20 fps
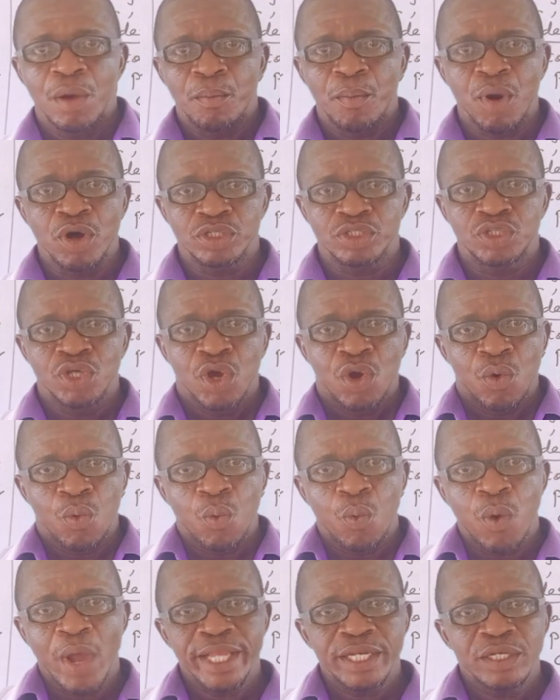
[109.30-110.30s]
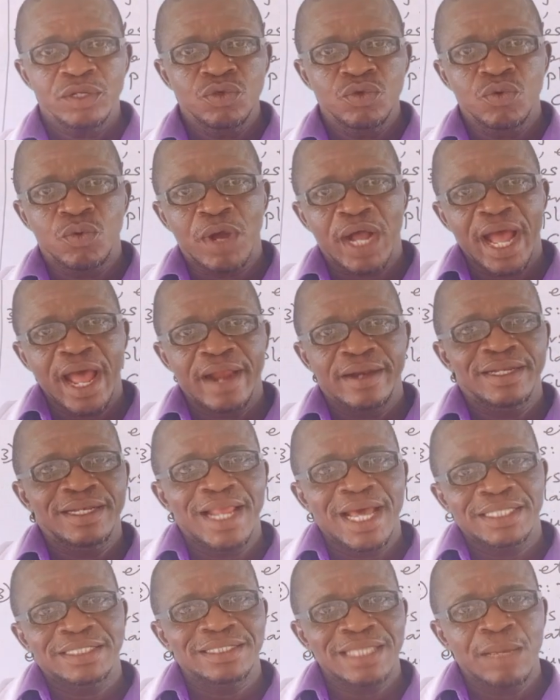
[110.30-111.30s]
But when you carry
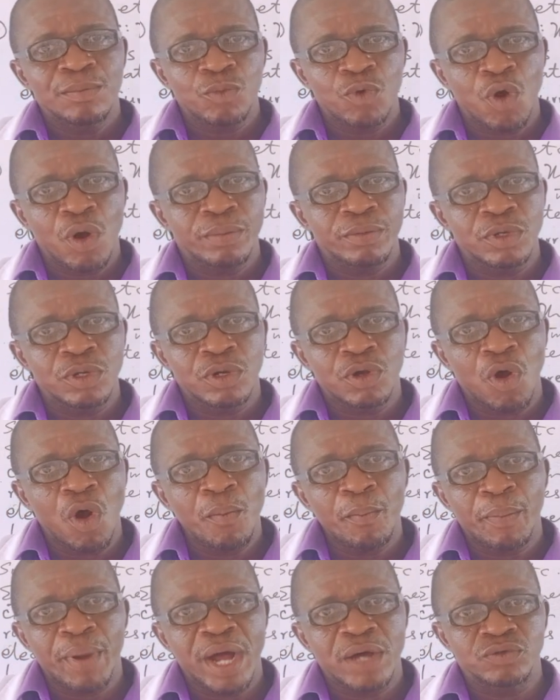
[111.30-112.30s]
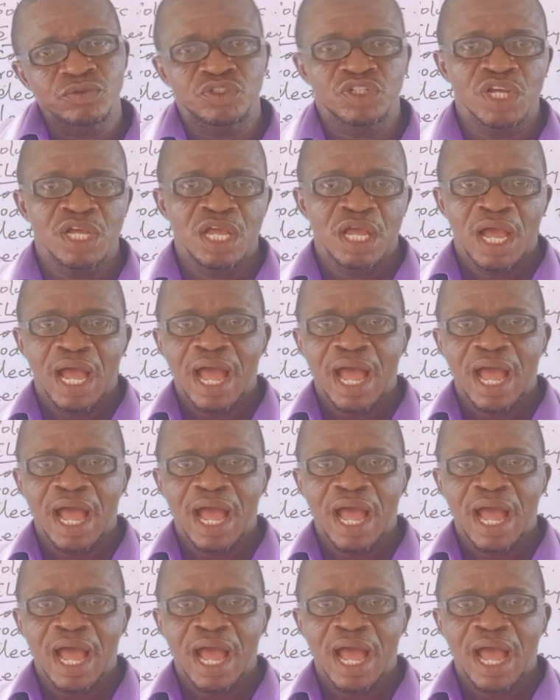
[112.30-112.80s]
that same compound